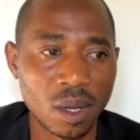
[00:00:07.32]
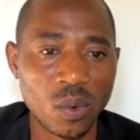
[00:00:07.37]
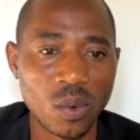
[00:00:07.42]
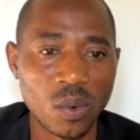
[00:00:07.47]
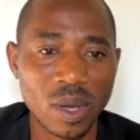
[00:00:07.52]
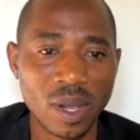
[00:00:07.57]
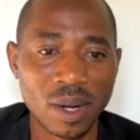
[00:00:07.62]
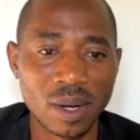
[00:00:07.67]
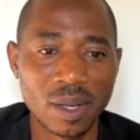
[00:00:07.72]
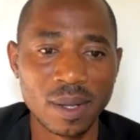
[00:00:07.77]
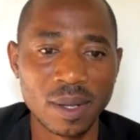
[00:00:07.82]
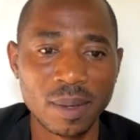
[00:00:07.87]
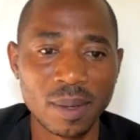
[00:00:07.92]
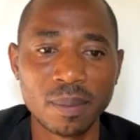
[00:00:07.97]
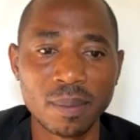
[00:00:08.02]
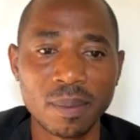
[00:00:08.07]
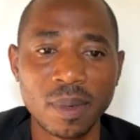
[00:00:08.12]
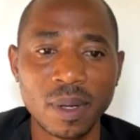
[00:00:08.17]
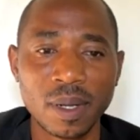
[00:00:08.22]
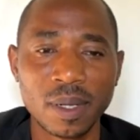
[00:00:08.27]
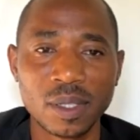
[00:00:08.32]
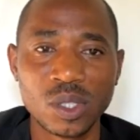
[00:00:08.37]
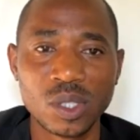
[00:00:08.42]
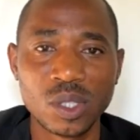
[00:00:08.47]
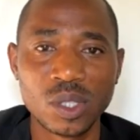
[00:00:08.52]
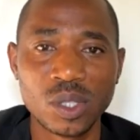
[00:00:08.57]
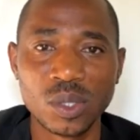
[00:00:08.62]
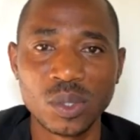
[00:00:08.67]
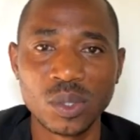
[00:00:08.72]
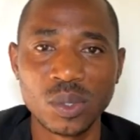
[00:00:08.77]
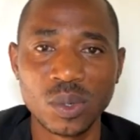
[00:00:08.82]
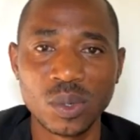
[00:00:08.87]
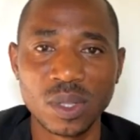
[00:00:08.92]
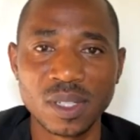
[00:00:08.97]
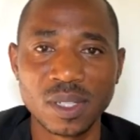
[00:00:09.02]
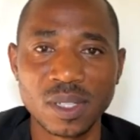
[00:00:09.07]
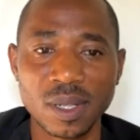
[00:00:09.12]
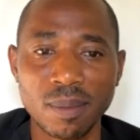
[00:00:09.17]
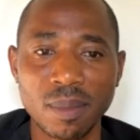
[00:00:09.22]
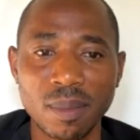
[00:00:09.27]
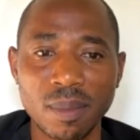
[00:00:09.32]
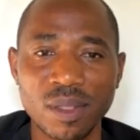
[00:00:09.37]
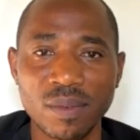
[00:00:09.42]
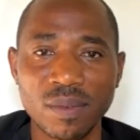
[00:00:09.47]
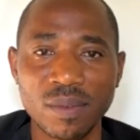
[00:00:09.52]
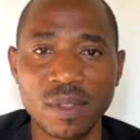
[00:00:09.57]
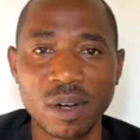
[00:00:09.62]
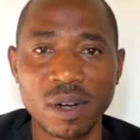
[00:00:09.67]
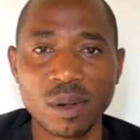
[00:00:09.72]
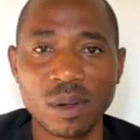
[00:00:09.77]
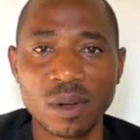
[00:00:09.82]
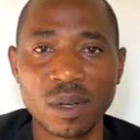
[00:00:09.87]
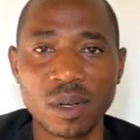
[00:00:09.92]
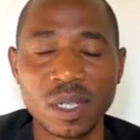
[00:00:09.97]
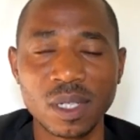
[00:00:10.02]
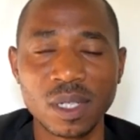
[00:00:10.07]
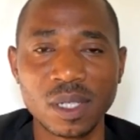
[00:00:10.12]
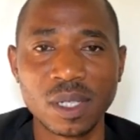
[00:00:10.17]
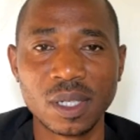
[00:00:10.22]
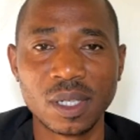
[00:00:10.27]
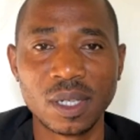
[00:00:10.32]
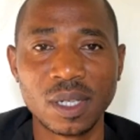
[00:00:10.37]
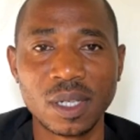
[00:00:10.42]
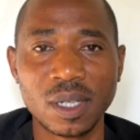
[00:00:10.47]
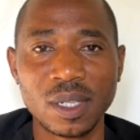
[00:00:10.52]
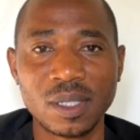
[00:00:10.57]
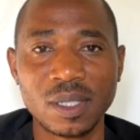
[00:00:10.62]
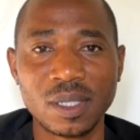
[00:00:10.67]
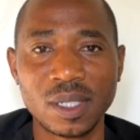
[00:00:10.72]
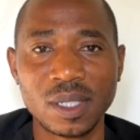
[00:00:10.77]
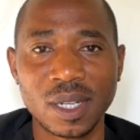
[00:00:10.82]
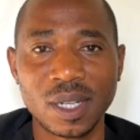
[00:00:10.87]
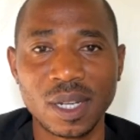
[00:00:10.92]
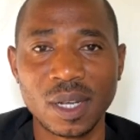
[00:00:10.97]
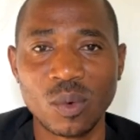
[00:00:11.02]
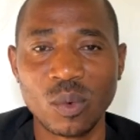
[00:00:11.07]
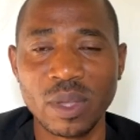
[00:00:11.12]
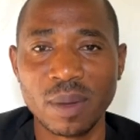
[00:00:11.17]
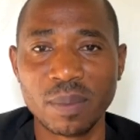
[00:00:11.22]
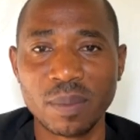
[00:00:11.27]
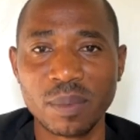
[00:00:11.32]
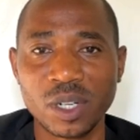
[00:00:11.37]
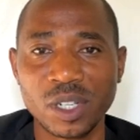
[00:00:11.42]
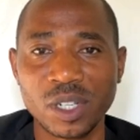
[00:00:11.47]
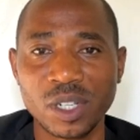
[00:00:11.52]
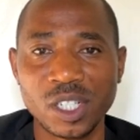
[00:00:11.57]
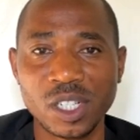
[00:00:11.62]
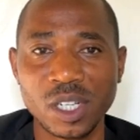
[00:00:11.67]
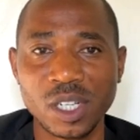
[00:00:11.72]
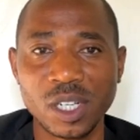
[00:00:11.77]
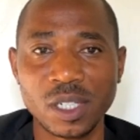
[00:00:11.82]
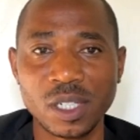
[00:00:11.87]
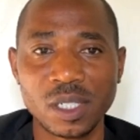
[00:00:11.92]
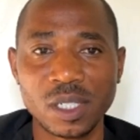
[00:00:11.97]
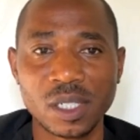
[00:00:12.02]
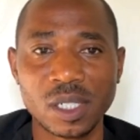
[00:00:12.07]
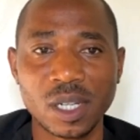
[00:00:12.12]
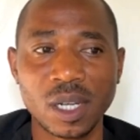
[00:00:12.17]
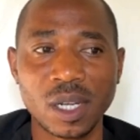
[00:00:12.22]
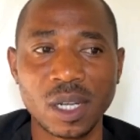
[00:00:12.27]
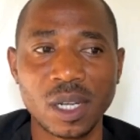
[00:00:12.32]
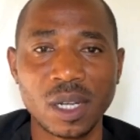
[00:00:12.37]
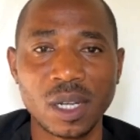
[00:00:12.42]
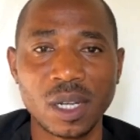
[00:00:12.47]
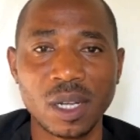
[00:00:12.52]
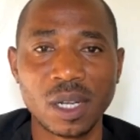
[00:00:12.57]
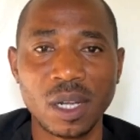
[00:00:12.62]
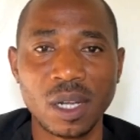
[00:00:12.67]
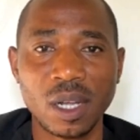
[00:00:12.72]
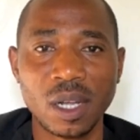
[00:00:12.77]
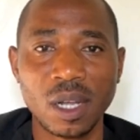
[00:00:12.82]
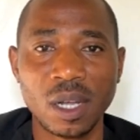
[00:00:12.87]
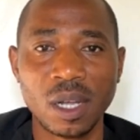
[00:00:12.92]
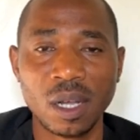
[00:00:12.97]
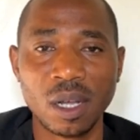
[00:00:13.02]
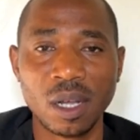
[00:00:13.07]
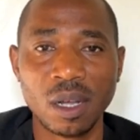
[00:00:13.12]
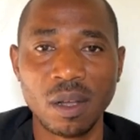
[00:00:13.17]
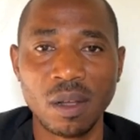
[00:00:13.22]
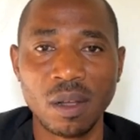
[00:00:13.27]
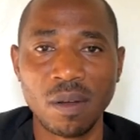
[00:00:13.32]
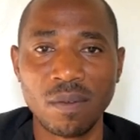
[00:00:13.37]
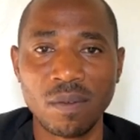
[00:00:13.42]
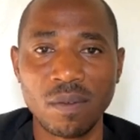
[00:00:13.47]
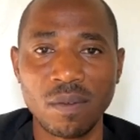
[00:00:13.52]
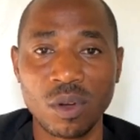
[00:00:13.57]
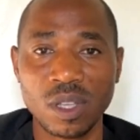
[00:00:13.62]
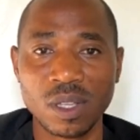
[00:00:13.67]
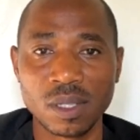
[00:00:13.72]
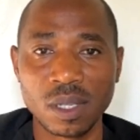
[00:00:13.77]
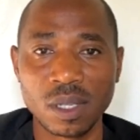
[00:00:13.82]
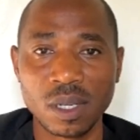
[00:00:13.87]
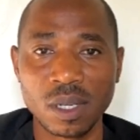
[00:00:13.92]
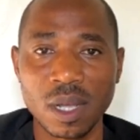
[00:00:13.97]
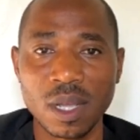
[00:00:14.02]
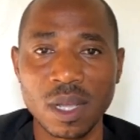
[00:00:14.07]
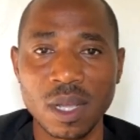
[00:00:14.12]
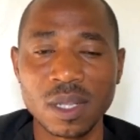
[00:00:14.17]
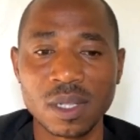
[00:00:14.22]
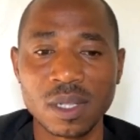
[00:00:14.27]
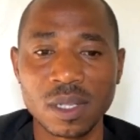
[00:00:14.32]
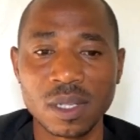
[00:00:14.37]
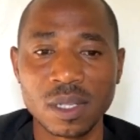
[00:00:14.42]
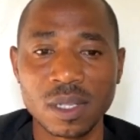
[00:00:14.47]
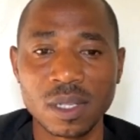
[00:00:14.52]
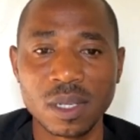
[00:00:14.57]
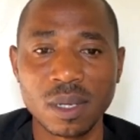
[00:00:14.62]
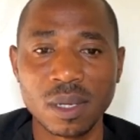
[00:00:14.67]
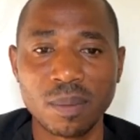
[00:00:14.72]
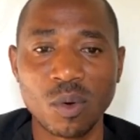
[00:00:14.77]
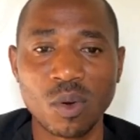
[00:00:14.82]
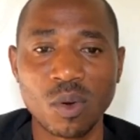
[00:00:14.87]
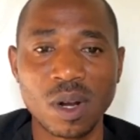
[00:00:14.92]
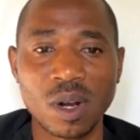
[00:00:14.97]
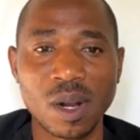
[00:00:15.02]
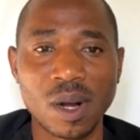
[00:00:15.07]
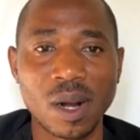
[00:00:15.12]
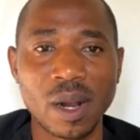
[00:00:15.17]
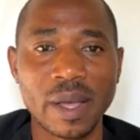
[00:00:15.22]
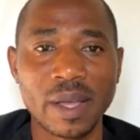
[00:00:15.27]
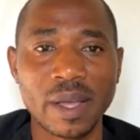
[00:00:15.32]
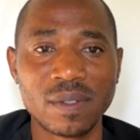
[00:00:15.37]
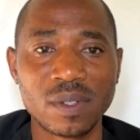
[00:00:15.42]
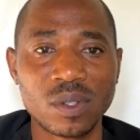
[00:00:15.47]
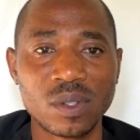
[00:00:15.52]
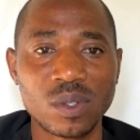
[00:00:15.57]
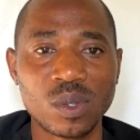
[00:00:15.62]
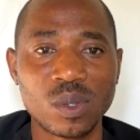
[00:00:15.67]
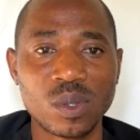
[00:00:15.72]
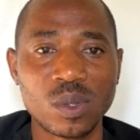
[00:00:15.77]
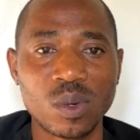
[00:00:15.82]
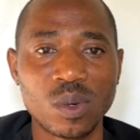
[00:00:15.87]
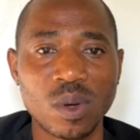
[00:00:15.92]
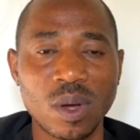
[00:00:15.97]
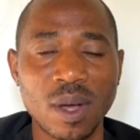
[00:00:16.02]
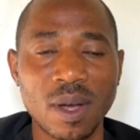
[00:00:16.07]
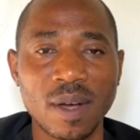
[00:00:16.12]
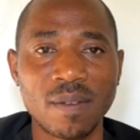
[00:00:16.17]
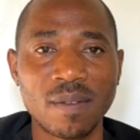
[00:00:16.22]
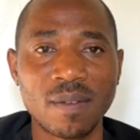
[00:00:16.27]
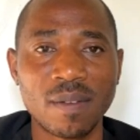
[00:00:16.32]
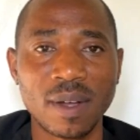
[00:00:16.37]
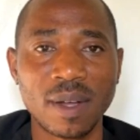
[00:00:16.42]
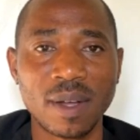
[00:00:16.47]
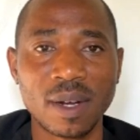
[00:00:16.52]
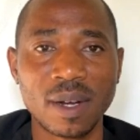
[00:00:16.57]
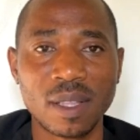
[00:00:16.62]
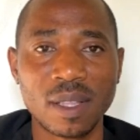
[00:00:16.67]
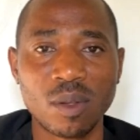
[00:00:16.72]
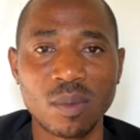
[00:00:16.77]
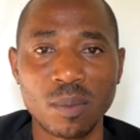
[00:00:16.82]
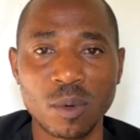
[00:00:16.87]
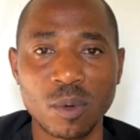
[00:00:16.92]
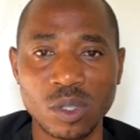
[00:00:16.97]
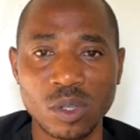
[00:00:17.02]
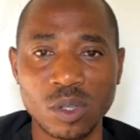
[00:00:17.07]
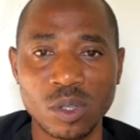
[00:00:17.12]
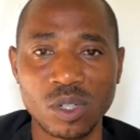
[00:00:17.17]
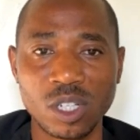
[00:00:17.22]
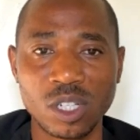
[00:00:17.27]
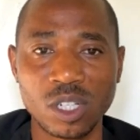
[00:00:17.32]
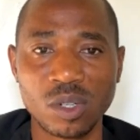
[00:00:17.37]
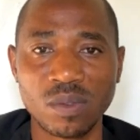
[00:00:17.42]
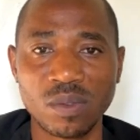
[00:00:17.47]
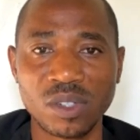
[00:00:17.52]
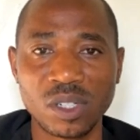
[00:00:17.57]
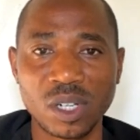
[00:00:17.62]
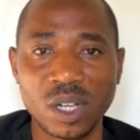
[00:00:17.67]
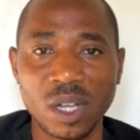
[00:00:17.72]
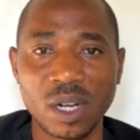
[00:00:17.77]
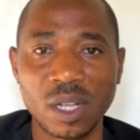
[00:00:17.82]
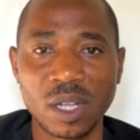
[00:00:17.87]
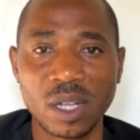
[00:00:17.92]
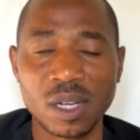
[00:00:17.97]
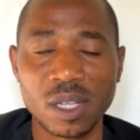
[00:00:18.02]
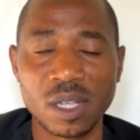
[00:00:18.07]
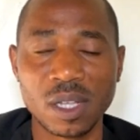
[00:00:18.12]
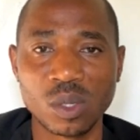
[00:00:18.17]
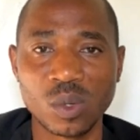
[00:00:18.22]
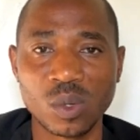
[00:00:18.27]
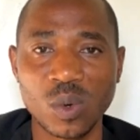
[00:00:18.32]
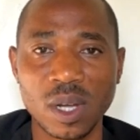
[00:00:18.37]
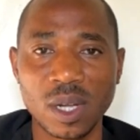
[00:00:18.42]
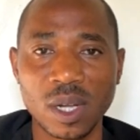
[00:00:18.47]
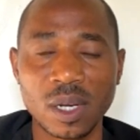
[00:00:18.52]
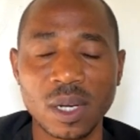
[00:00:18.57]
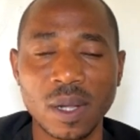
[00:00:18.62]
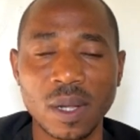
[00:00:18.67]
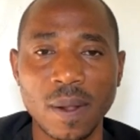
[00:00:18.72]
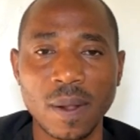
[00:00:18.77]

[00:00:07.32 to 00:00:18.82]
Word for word: Welcome to the Sabbath of the Lord, and uh, we appreciate uh, for His grace upon our lives to have uh, another opportunity of sharing His Word.